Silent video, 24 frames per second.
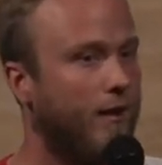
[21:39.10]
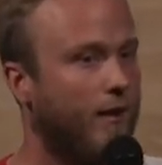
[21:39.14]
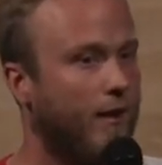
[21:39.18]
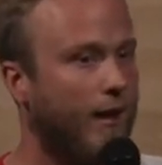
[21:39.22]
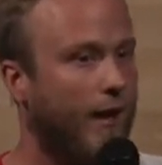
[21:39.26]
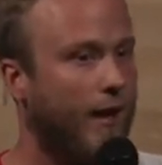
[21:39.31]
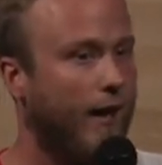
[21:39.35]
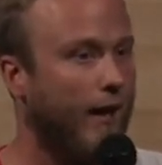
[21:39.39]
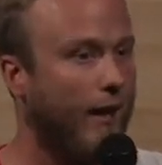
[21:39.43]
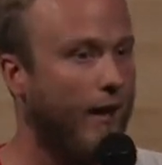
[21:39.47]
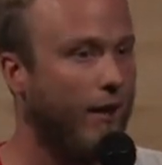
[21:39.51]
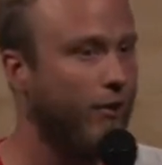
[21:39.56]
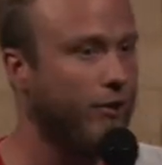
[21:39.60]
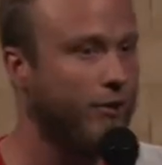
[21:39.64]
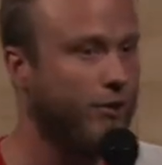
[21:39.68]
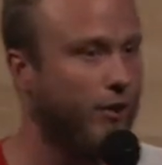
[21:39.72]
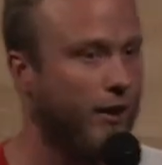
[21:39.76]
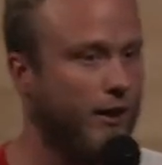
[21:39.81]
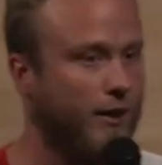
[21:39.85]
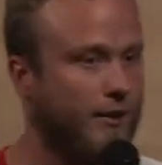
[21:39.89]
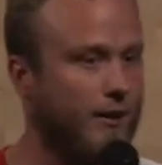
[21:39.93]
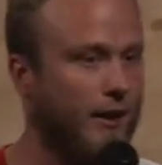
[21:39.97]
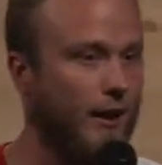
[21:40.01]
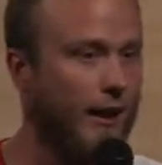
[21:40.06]
I don't
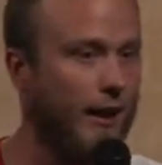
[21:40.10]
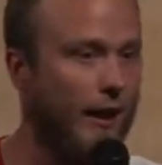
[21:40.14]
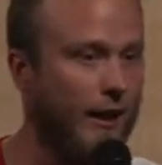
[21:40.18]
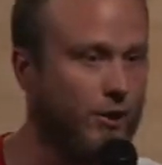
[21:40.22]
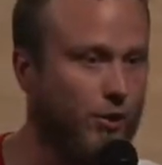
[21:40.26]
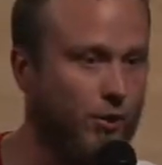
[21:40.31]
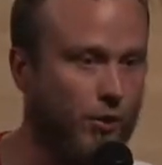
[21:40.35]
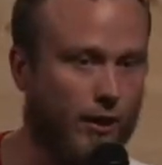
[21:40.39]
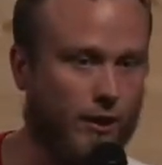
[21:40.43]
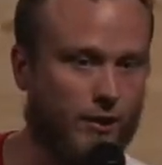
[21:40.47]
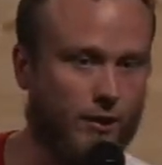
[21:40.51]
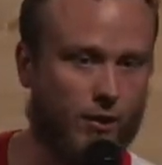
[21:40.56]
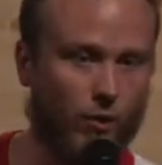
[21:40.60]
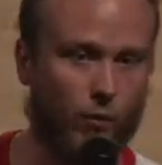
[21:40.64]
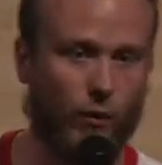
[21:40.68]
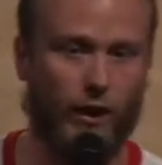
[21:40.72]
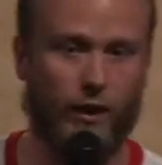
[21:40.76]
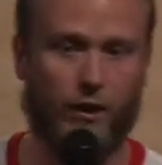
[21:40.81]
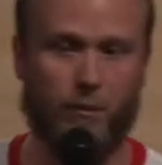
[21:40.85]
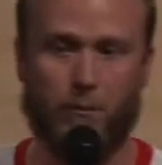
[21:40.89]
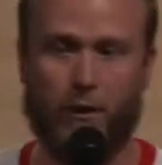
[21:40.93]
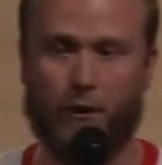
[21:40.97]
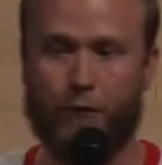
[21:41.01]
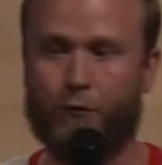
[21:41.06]
trust that. I trust the way
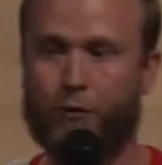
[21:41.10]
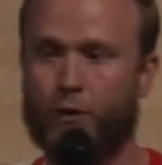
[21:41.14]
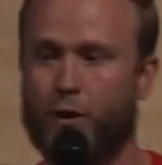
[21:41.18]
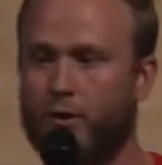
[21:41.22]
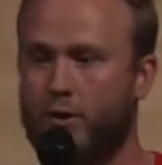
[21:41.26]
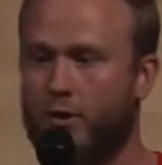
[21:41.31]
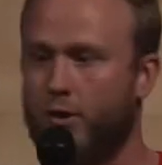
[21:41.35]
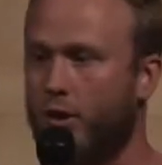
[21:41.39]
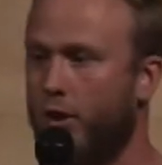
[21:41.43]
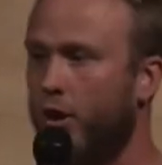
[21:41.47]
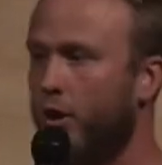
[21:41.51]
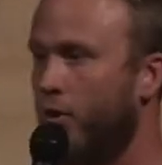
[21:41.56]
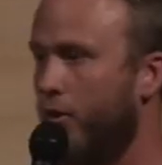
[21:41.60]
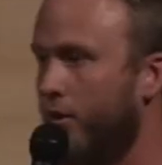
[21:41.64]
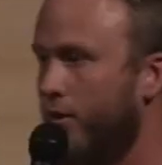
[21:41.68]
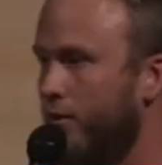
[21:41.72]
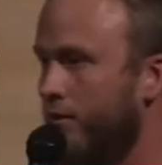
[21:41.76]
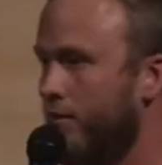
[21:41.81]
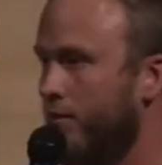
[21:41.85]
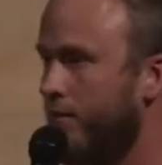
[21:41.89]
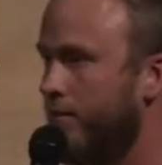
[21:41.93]
that my friends are going.